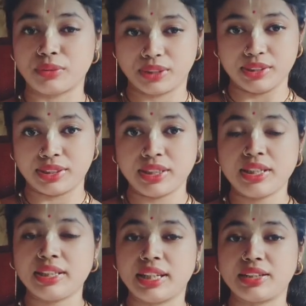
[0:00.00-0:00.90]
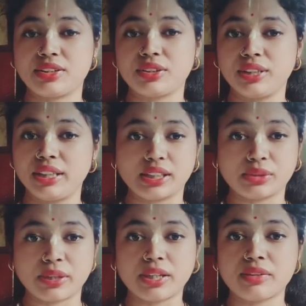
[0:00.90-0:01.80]
orbitals, that is your
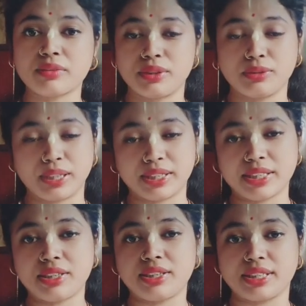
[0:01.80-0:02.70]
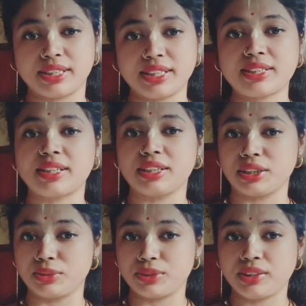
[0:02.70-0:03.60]
dxy, dyz, dzx in
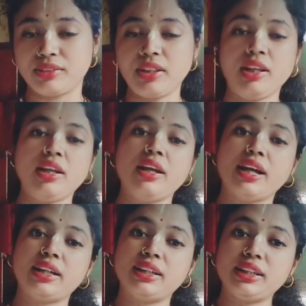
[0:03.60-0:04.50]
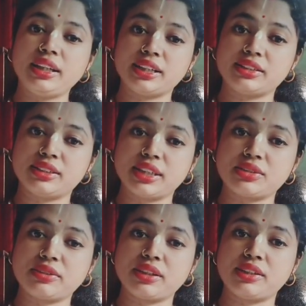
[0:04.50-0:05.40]
T2G level, and
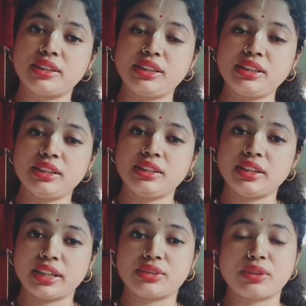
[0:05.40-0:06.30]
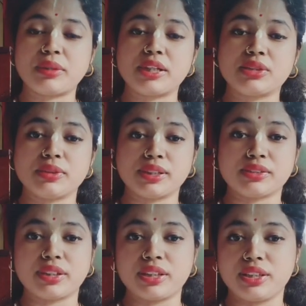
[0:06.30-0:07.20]
dz square and dxy minus y
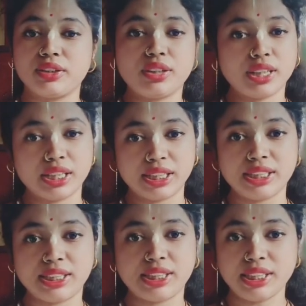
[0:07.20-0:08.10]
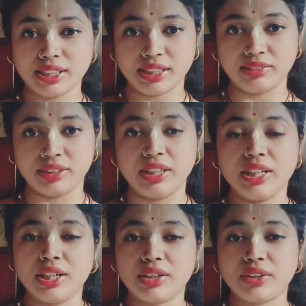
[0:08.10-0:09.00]
square in your EG level.
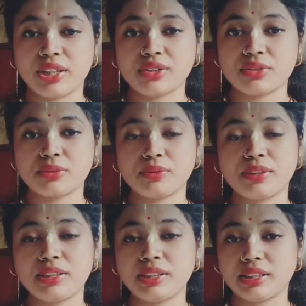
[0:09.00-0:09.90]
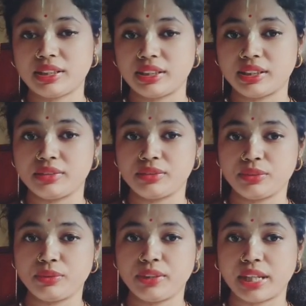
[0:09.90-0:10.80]
Okay, so we
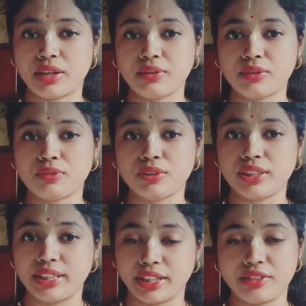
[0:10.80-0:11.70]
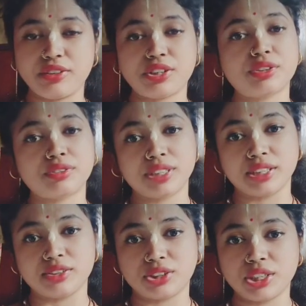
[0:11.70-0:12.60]
will now go for the derivation of
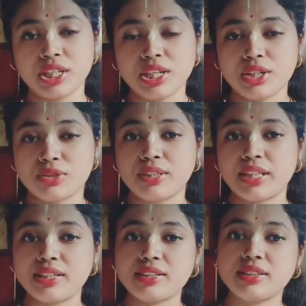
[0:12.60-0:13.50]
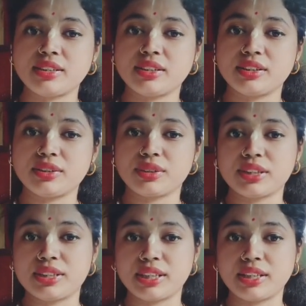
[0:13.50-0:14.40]
the energy. So there is you
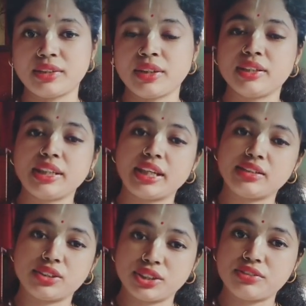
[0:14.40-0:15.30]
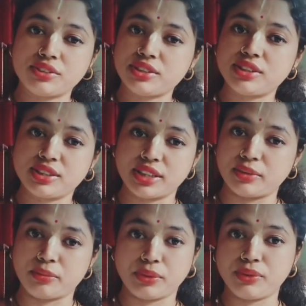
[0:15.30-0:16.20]
can say the energy difference is
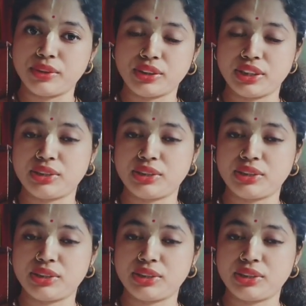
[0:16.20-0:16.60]
there between your